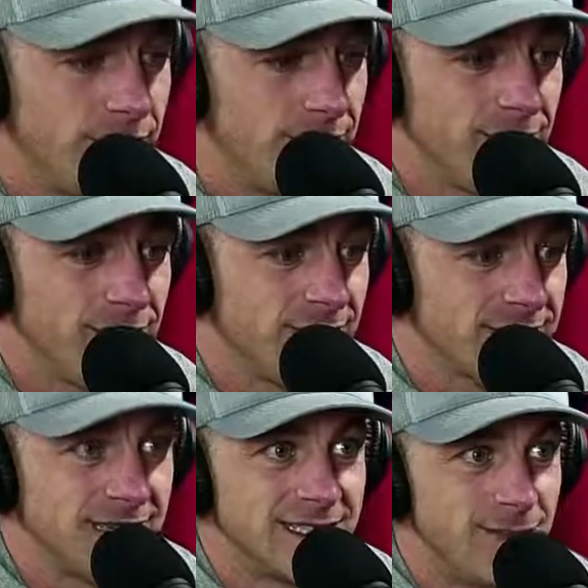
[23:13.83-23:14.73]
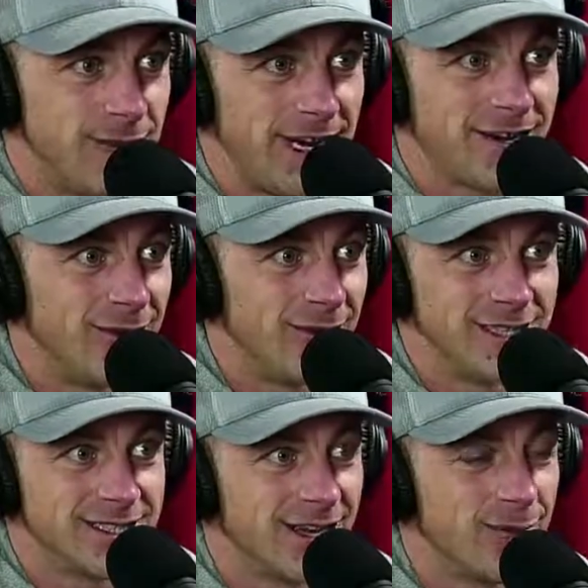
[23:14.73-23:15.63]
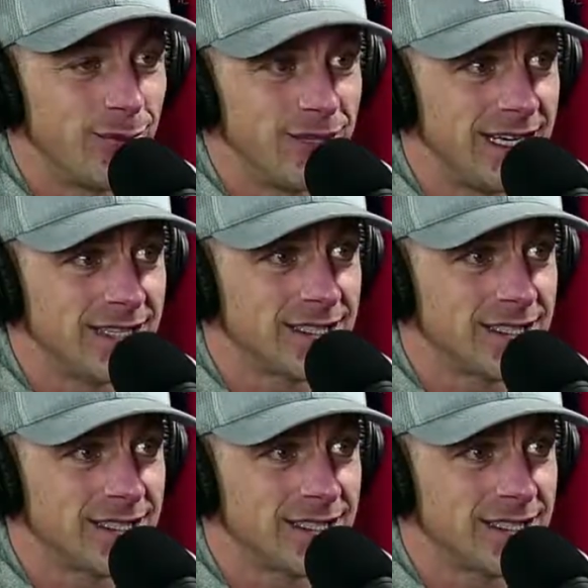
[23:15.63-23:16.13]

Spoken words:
your extensive background, military, police,